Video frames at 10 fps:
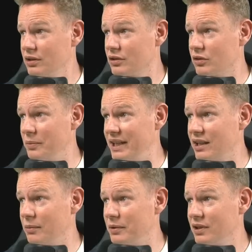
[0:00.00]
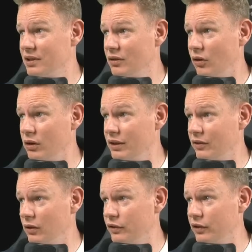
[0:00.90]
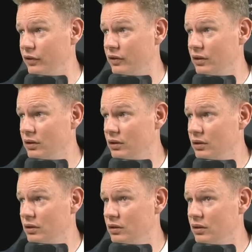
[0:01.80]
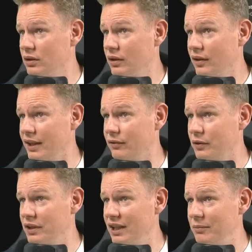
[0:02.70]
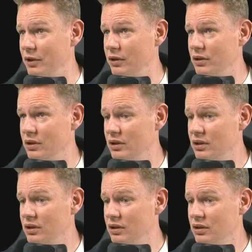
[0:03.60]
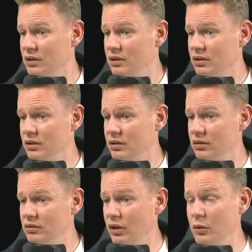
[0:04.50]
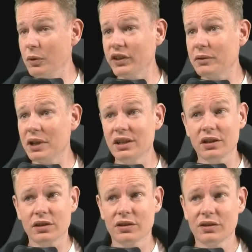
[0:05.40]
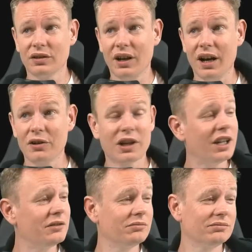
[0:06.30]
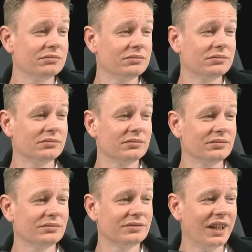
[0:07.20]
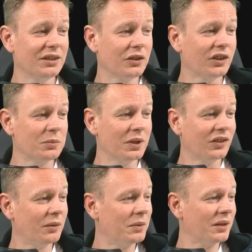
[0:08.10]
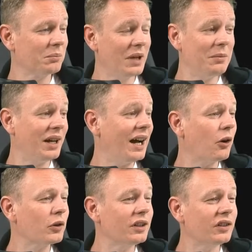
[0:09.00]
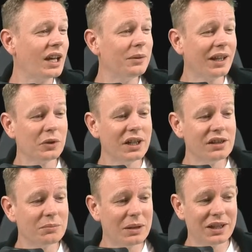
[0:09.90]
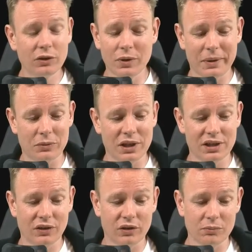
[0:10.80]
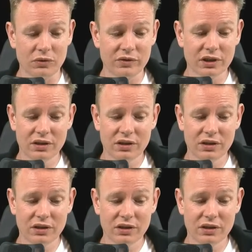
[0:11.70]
to make up all these losses. Thanks for the game, though. Oh, it was unrated. Ah, okay. Then not such a big setback. Maybe, are all these games unrated? Maybe that's why my rating is not moving.